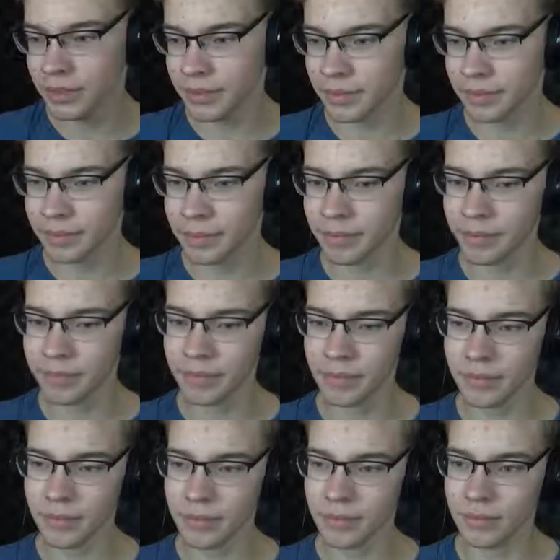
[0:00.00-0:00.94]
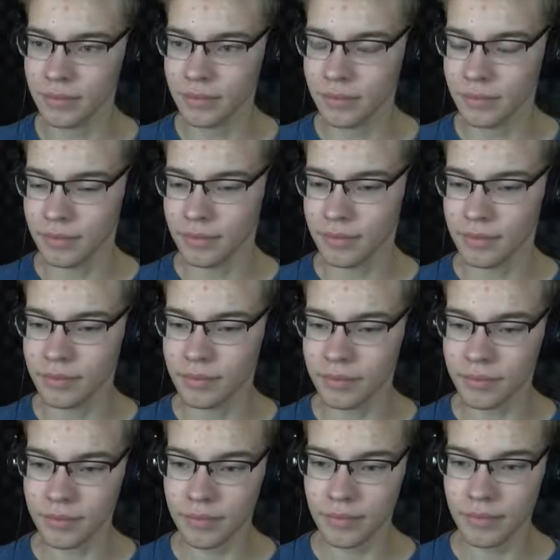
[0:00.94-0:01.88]

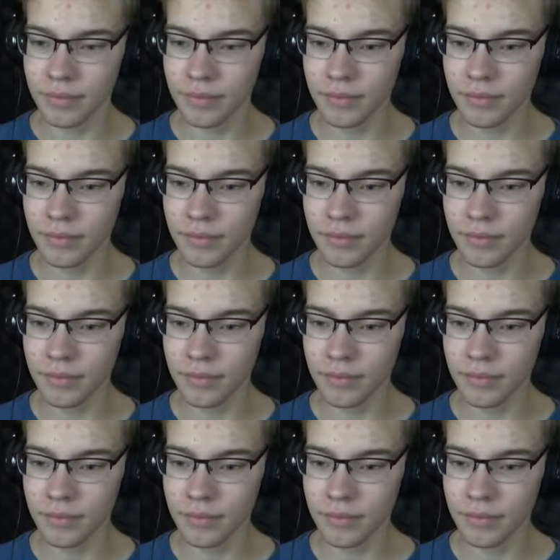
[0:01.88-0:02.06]
No one is speaking in this clip.